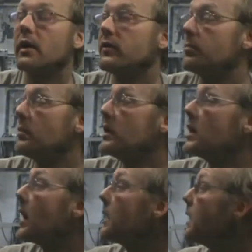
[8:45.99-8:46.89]
It's
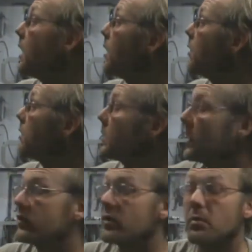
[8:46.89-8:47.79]
midnight now. The
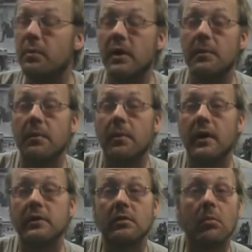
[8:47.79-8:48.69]
guy's coming to pick up the
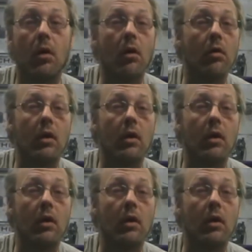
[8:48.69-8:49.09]
bike tomorrow.